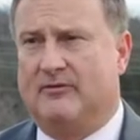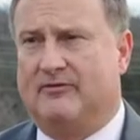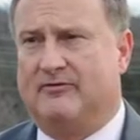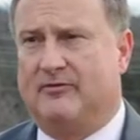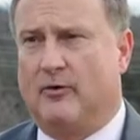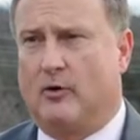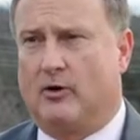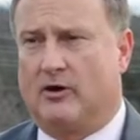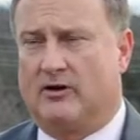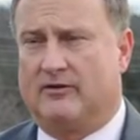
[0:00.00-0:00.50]

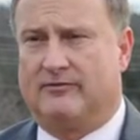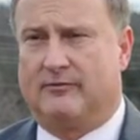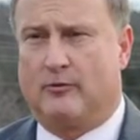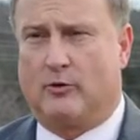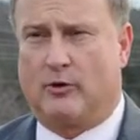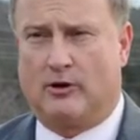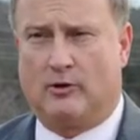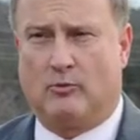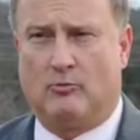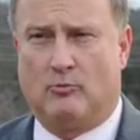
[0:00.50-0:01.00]

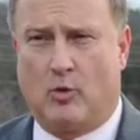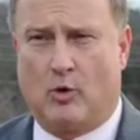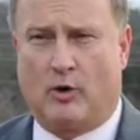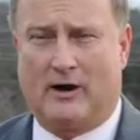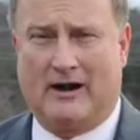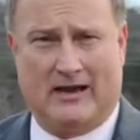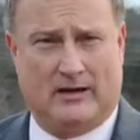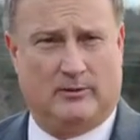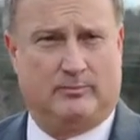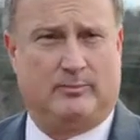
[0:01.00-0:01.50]
For
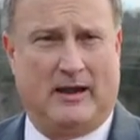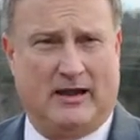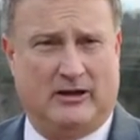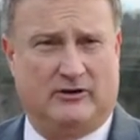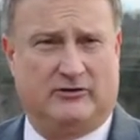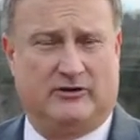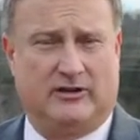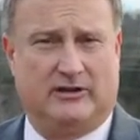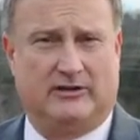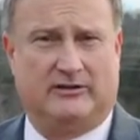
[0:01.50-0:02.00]
more
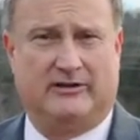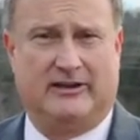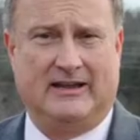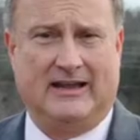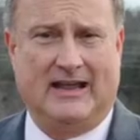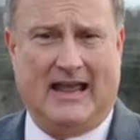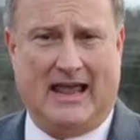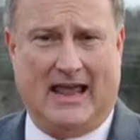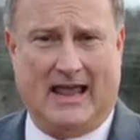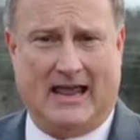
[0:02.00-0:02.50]
inpatient
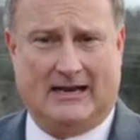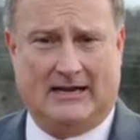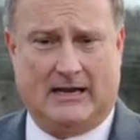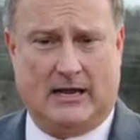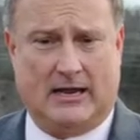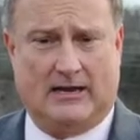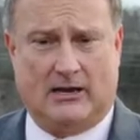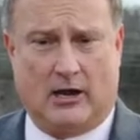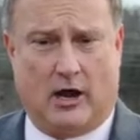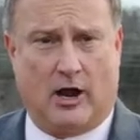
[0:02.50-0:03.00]

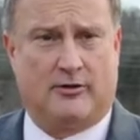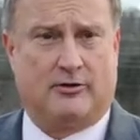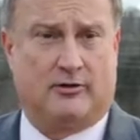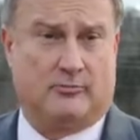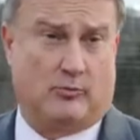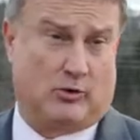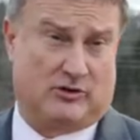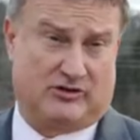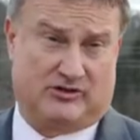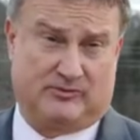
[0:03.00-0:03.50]
and
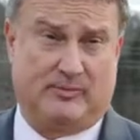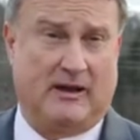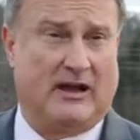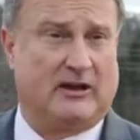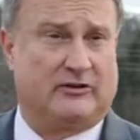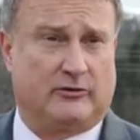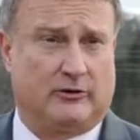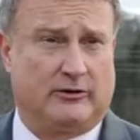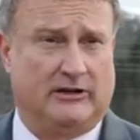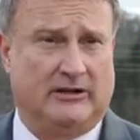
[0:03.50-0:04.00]
other more
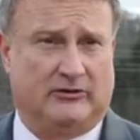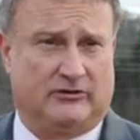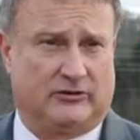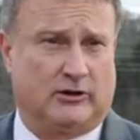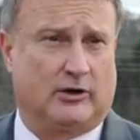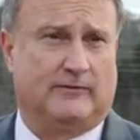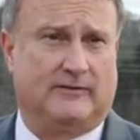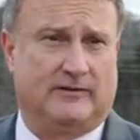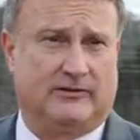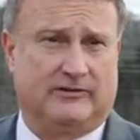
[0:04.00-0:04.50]
specialty
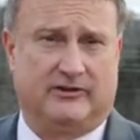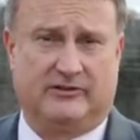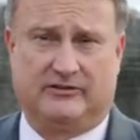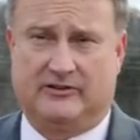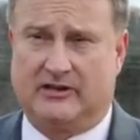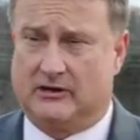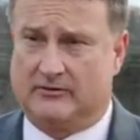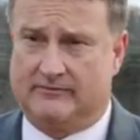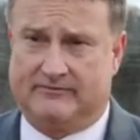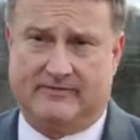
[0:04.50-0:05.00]

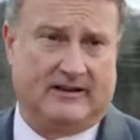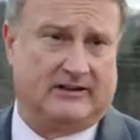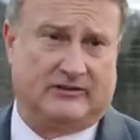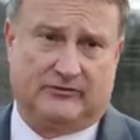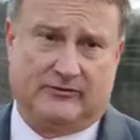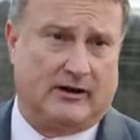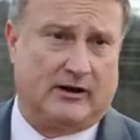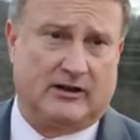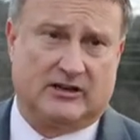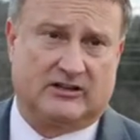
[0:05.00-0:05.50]
services,
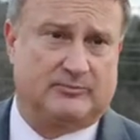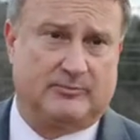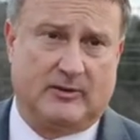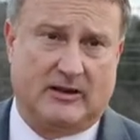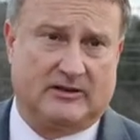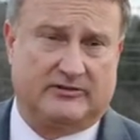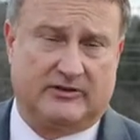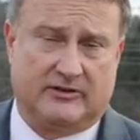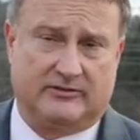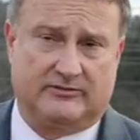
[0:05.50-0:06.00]
it's very
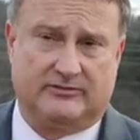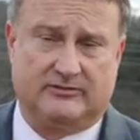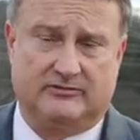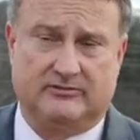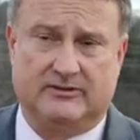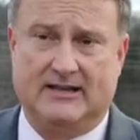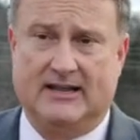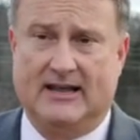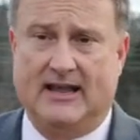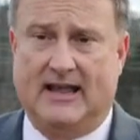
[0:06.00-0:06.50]
expensive,
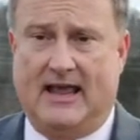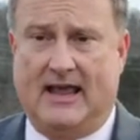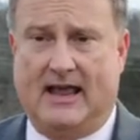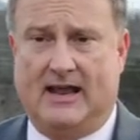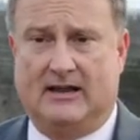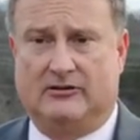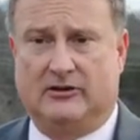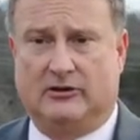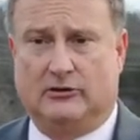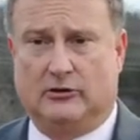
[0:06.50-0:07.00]

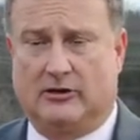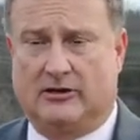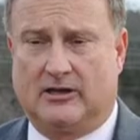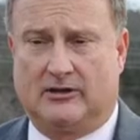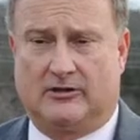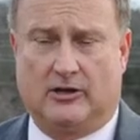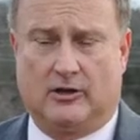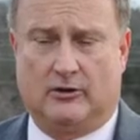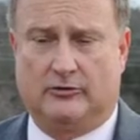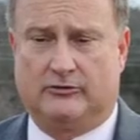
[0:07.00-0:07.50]
and to look
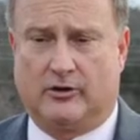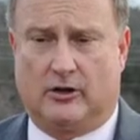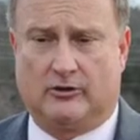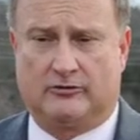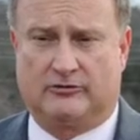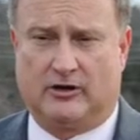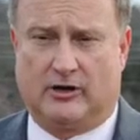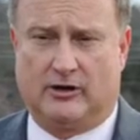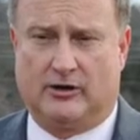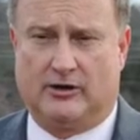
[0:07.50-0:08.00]
at those
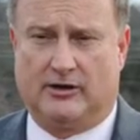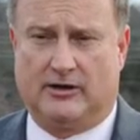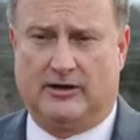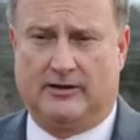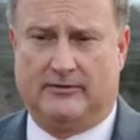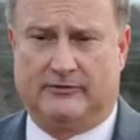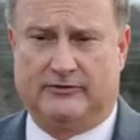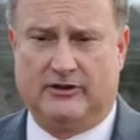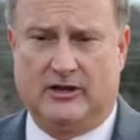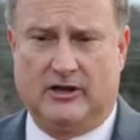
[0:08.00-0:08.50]

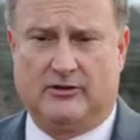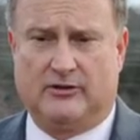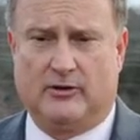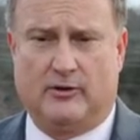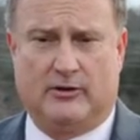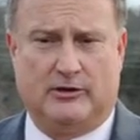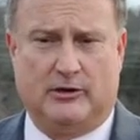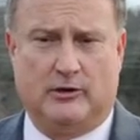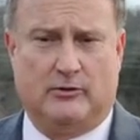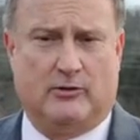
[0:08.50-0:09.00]
alternatives
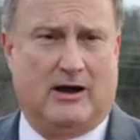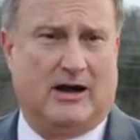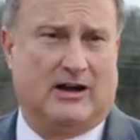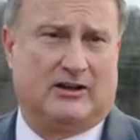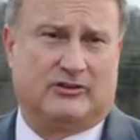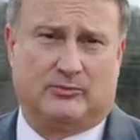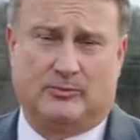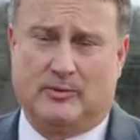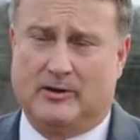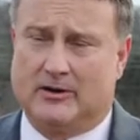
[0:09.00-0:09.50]
through a new
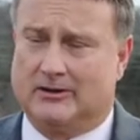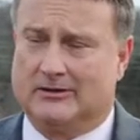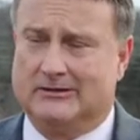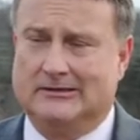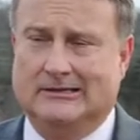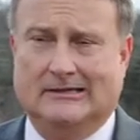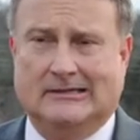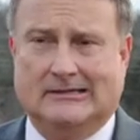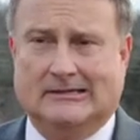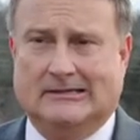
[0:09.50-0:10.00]
hospital,
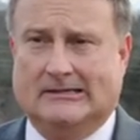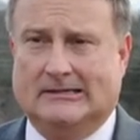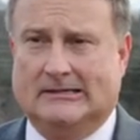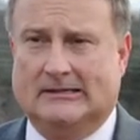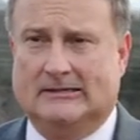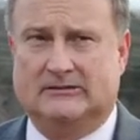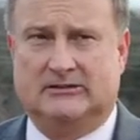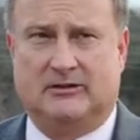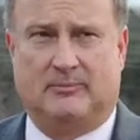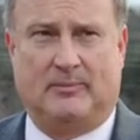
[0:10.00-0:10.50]

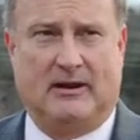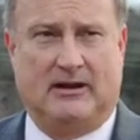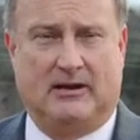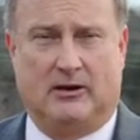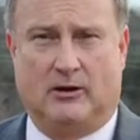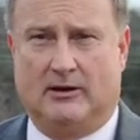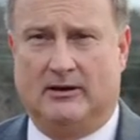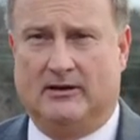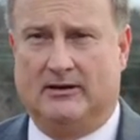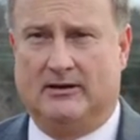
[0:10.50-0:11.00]

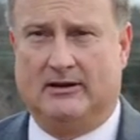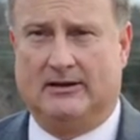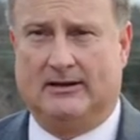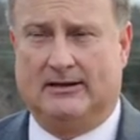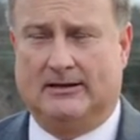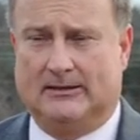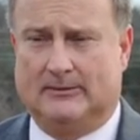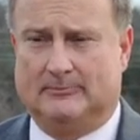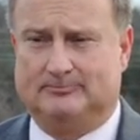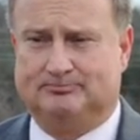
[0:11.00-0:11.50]
depending
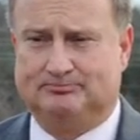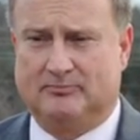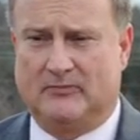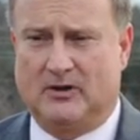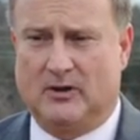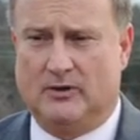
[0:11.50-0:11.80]
on